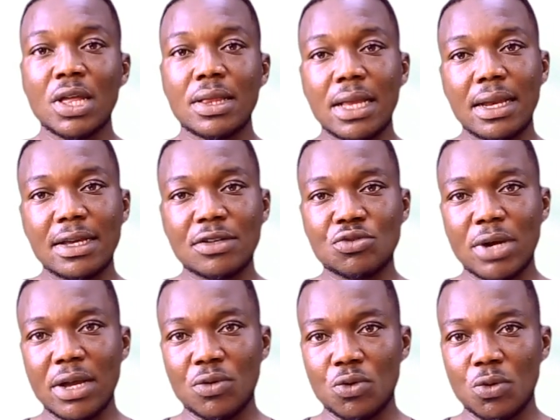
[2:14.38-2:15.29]
Now let's
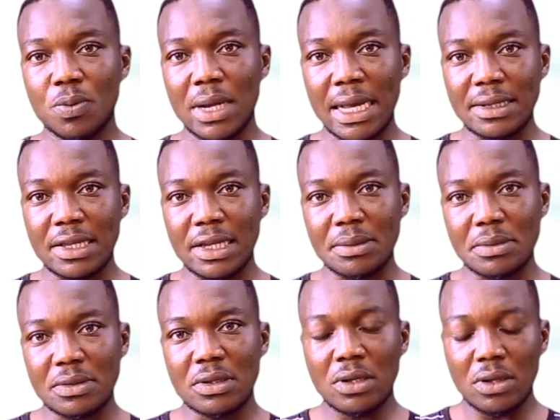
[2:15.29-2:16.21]
try and group like
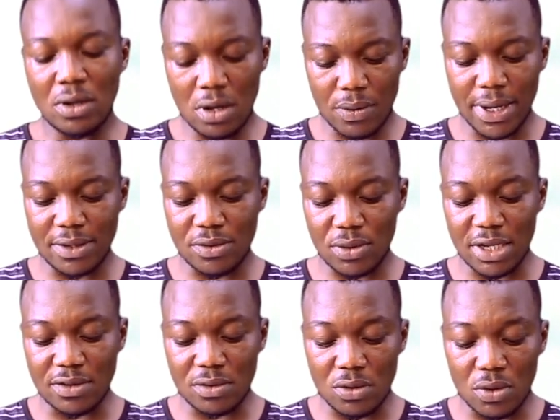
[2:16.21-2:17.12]
terms. All right, so
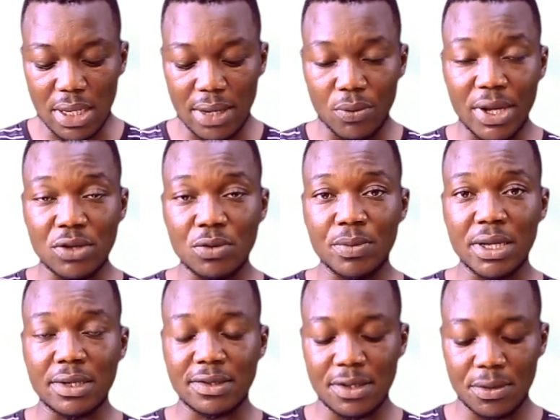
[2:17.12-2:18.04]
let's look at a way to
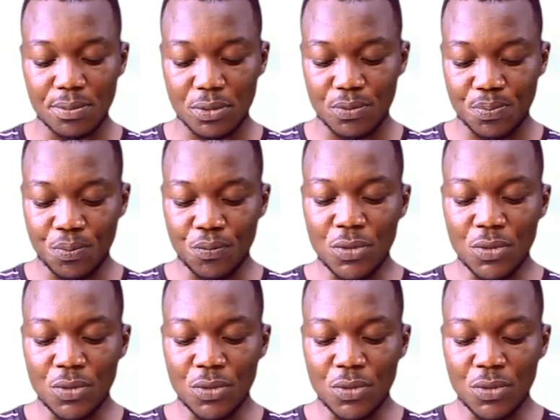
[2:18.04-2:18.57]
make it simple.